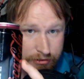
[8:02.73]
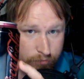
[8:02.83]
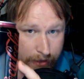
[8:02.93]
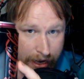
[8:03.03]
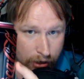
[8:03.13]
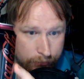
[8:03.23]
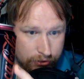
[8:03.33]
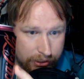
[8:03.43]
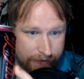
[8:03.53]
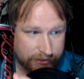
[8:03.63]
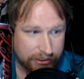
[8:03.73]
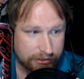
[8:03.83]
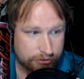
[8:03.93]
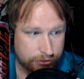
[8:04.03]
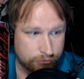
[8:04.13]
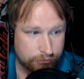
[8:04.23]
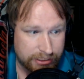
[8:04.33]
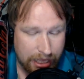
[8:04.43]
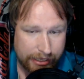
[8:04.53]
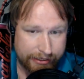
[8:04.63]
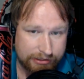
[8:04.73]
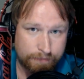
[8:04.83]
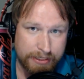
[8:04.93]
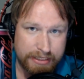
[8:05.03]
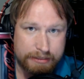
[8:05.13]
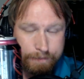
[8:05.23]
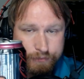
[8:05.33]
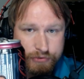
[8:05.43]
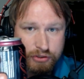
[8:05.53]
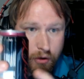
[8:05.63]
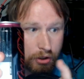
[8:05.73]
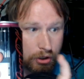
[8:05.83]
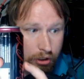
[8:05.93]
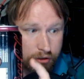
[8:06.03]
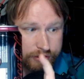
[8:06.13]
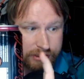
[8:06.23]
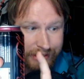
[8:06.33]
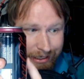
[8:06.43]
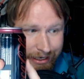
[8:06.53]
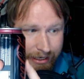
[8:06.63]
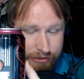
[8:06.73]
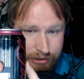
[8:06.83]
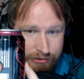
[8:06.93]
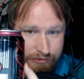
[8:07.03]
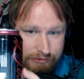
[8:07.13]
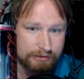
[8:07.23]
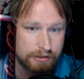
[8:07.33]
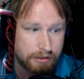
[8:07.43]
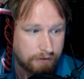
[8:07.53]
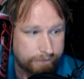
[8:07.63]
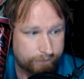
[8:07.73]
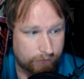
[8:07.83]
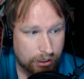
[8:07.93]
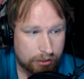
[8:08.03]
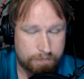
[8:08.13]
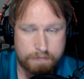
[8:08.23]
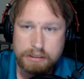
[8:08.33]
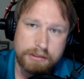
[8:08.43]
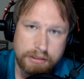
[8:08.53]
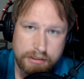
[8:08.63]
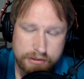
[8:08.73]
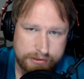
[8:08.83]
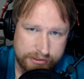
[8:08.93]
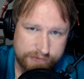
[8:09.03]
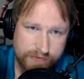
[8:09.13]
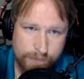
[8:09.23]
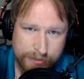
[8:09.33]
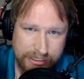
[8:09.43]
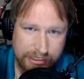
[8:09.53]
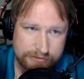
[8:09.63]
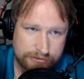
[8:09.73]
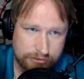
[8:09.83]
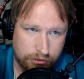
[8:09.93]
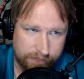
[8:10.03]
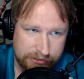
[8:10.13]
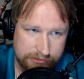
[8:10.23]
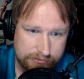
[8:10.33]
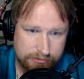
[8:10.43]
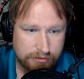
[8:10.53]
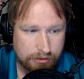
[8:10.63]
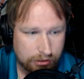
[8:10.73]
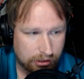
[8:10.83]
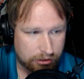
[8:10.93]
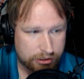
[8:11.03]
output everything to the ISP. So all the connections from this VPN service are